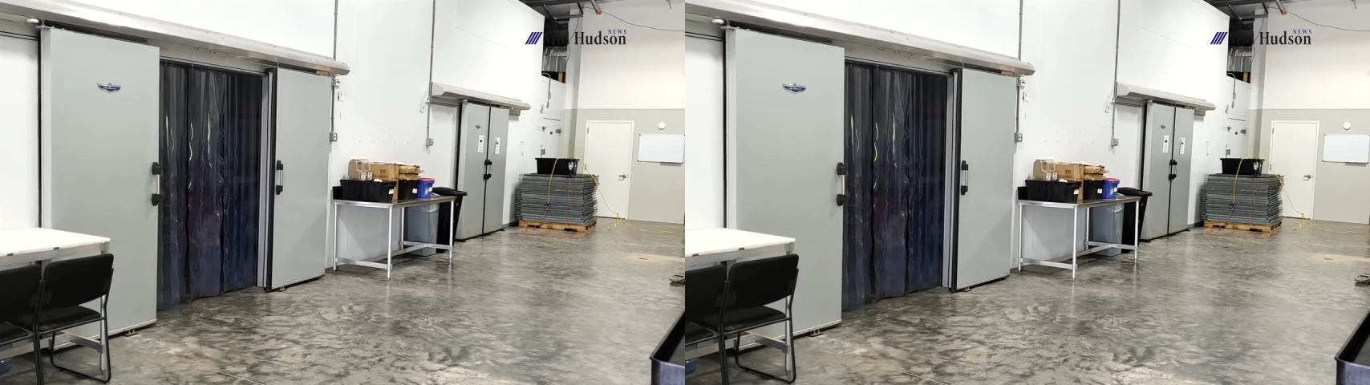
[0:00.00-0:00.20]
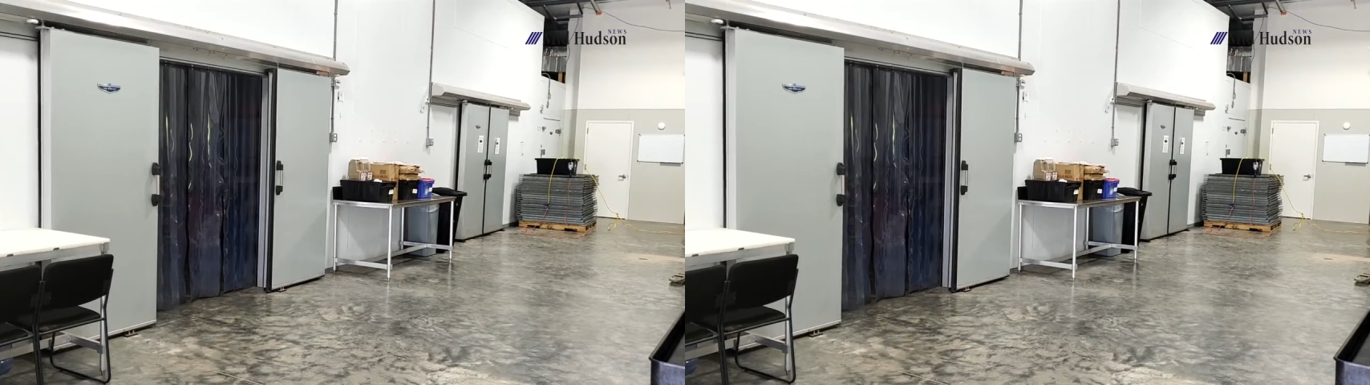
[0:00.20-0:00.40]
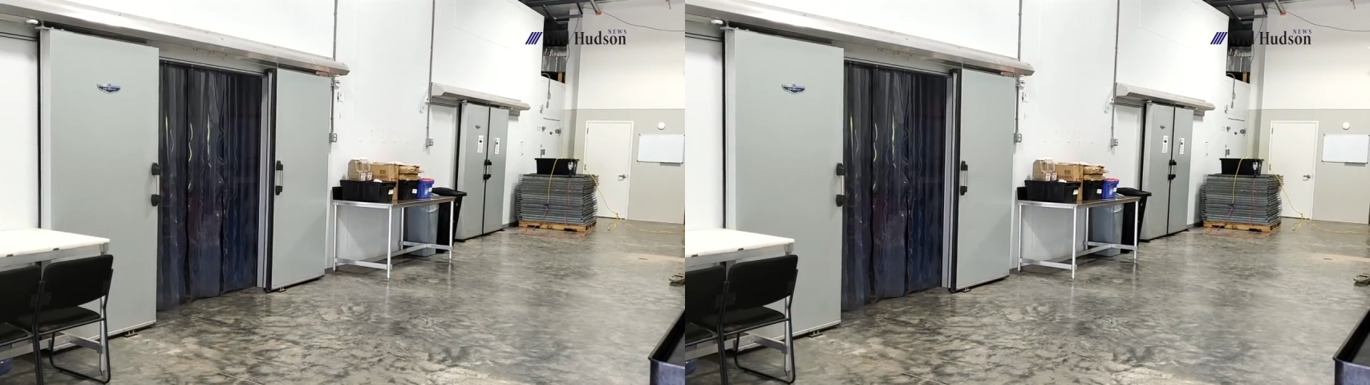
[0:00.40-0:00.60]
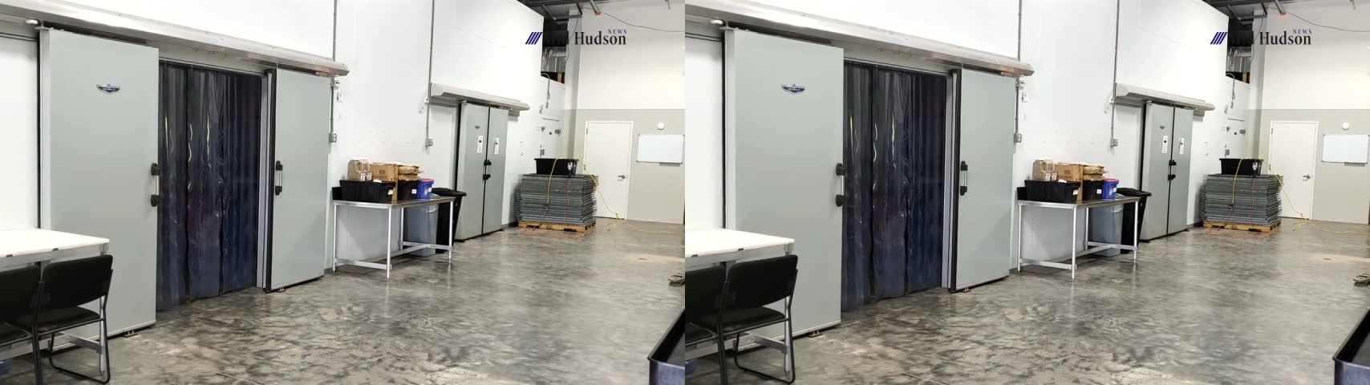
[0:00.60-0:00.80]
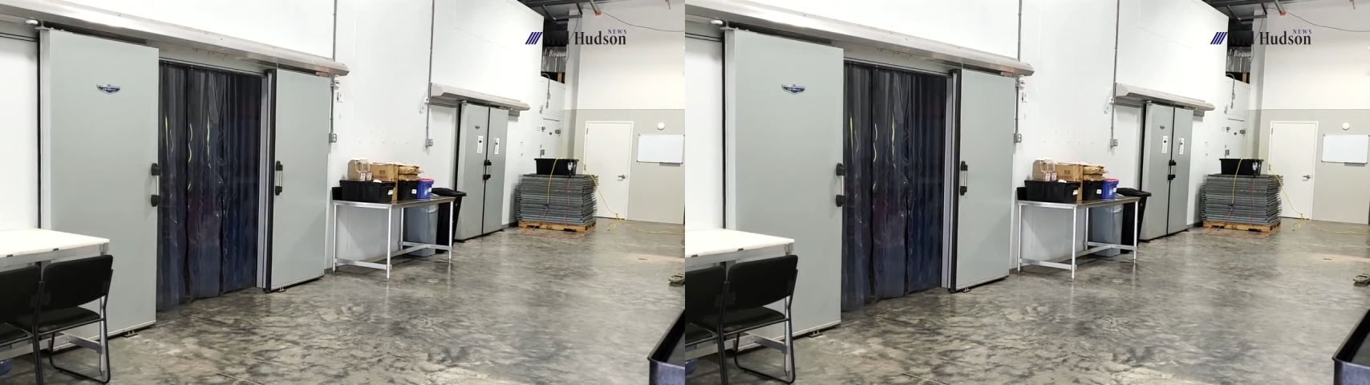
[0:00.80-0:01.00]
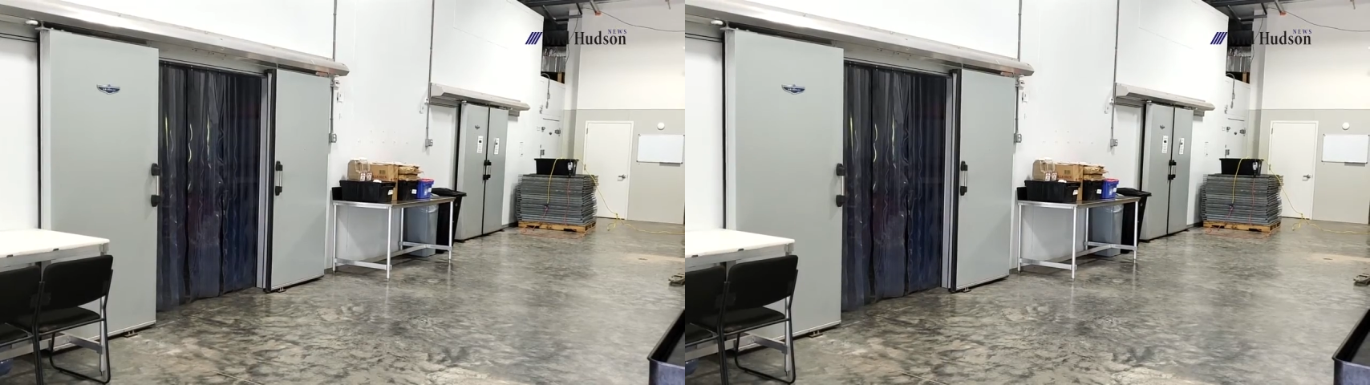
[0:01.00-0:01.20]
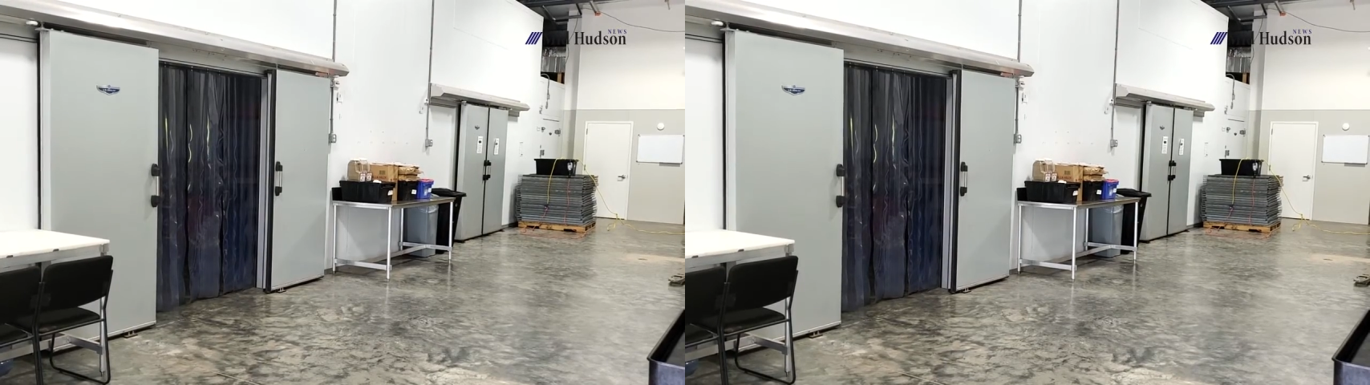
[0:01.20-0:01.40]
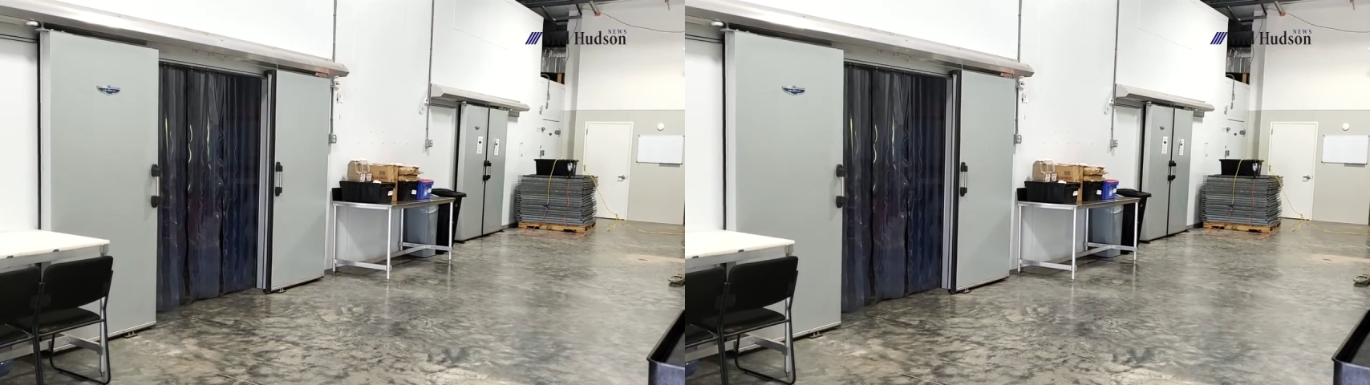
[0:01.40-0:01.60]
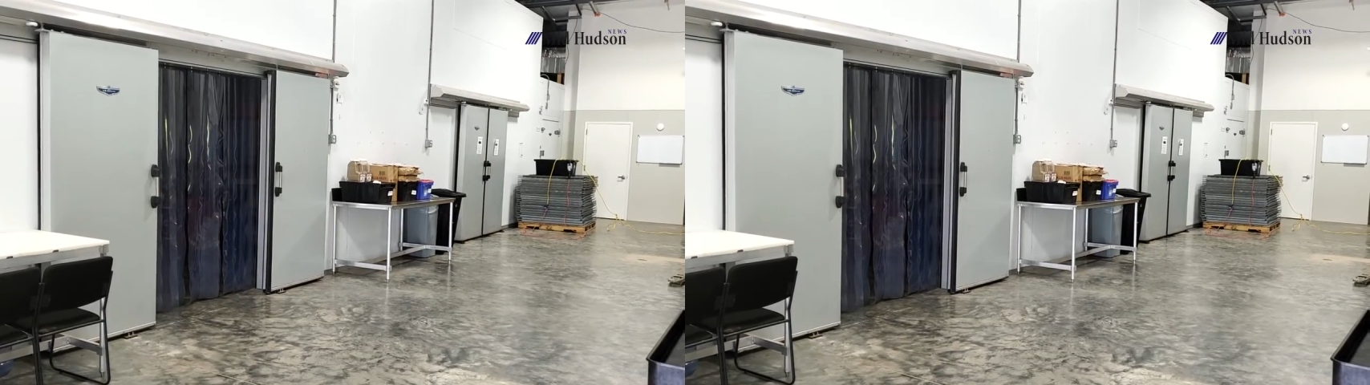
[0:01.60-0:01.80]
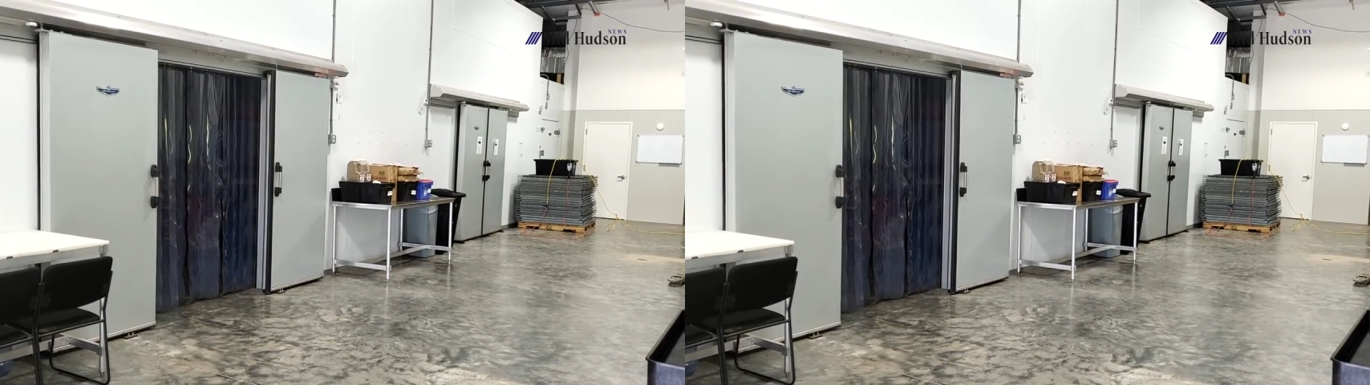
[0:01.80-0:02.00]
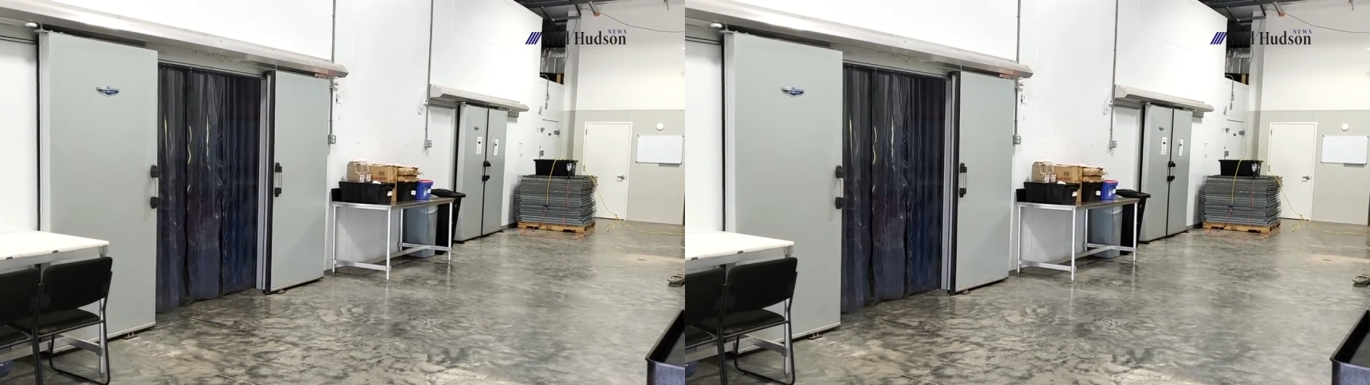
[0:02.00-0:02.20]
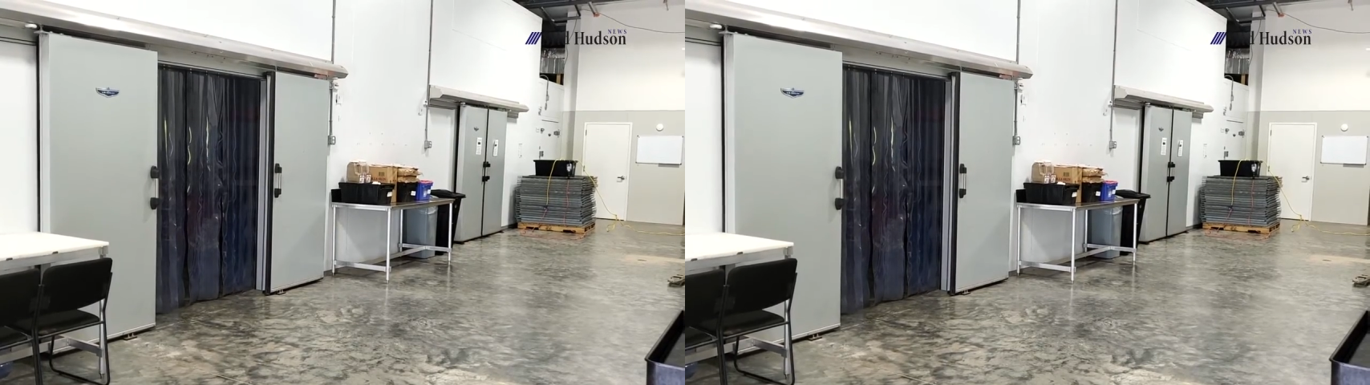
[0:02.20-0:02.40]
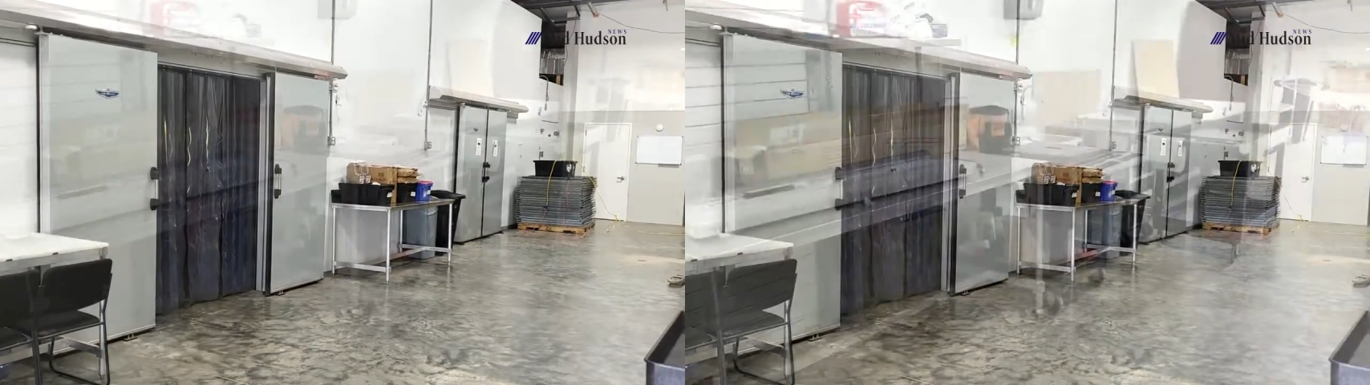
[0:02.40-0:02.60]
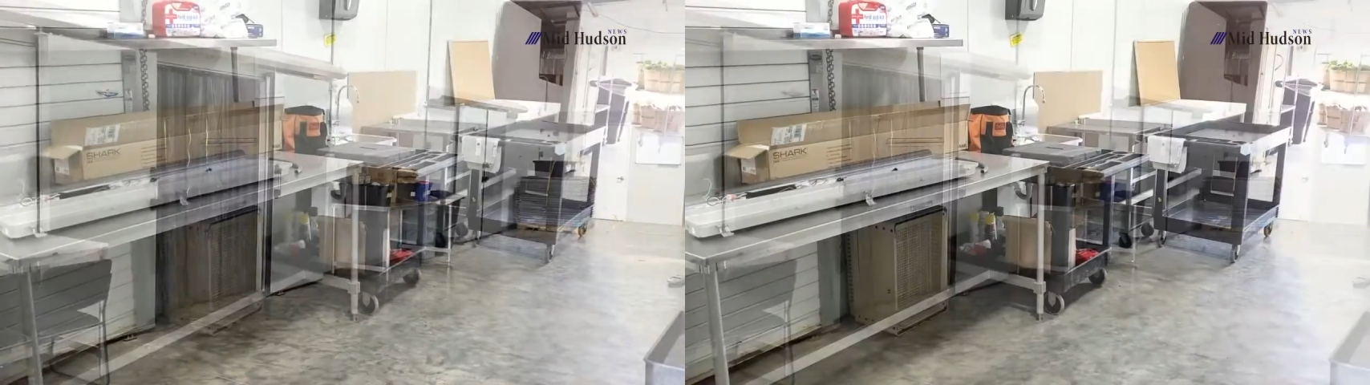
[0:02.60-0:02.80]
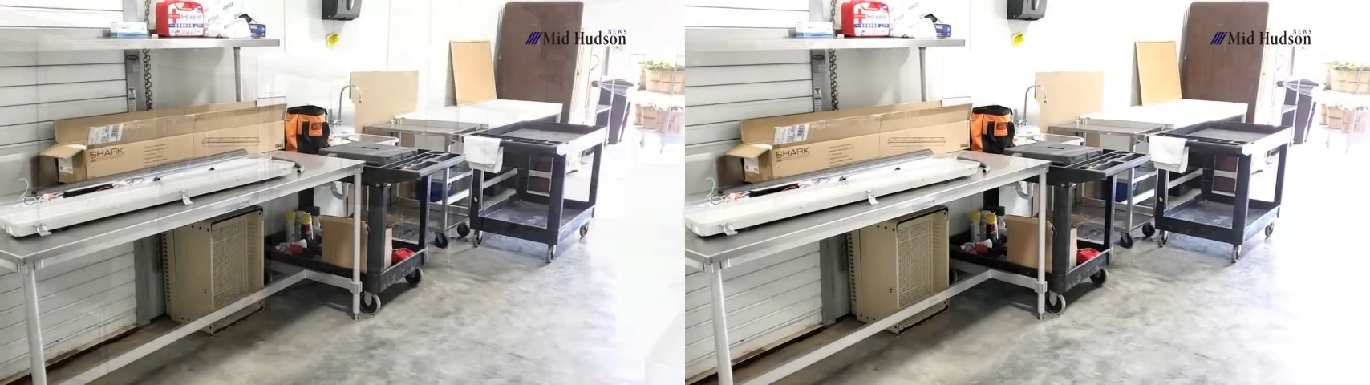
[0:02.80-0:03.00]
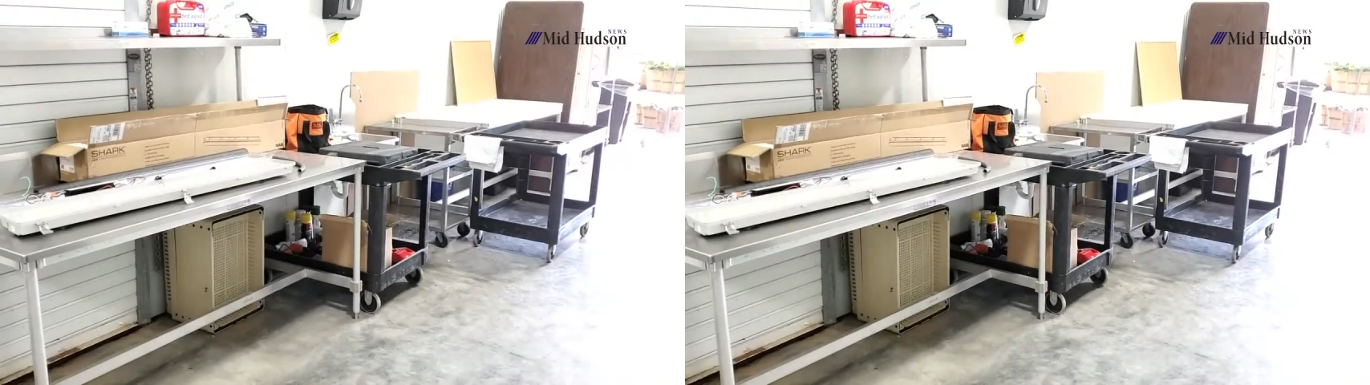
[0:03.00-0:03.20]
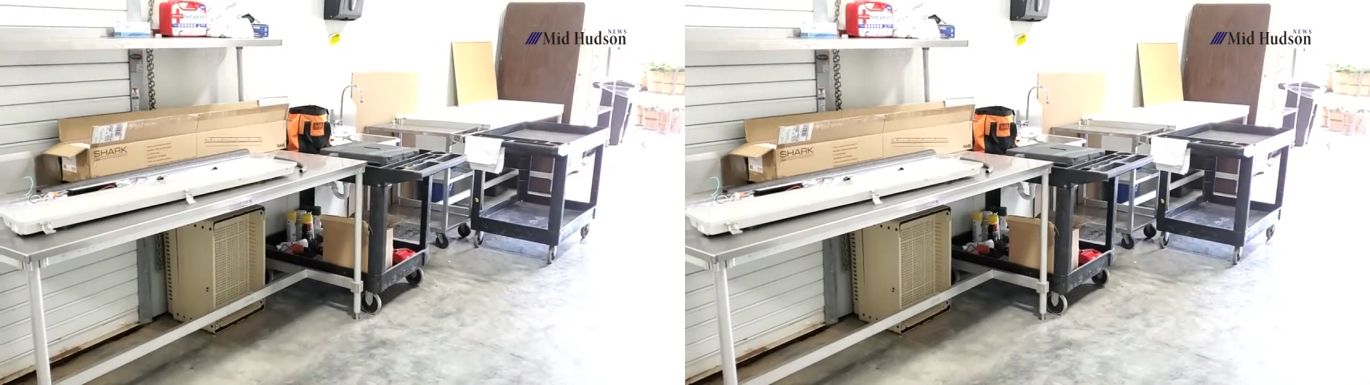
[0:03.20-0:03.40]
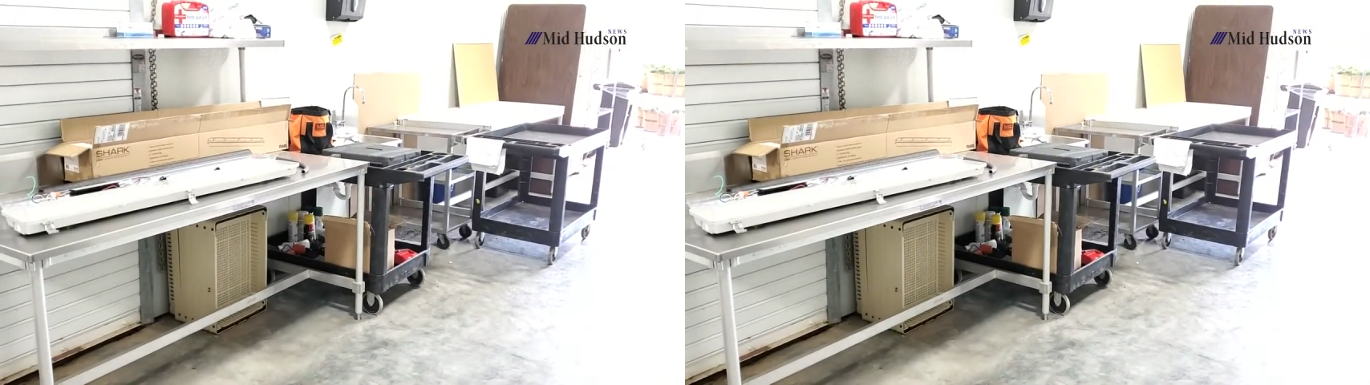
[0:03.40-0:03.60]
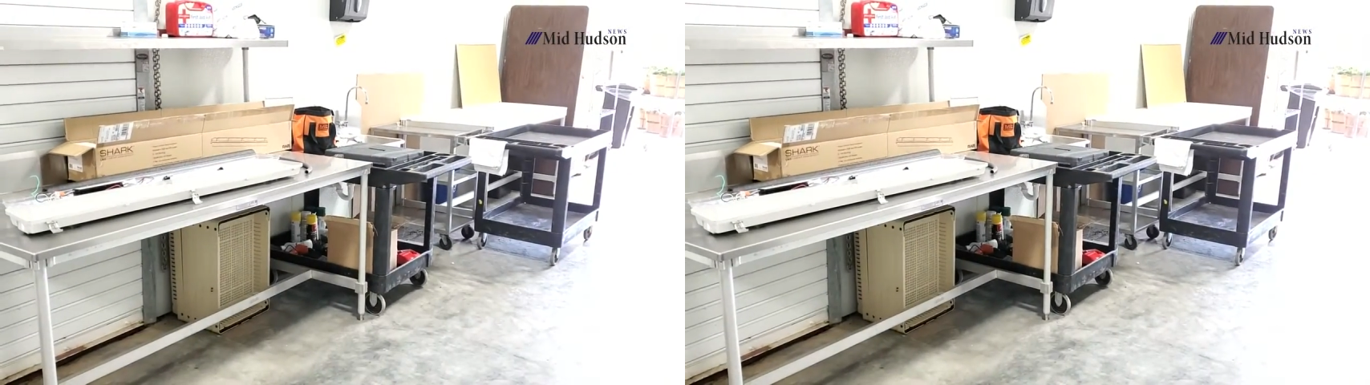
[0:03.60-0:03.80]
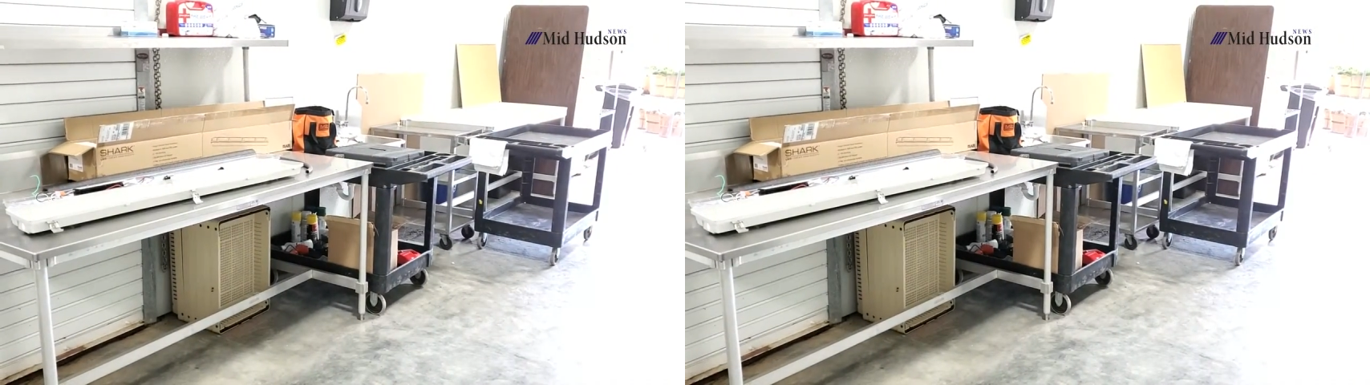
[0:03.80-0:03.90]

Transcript: (no speaker visible)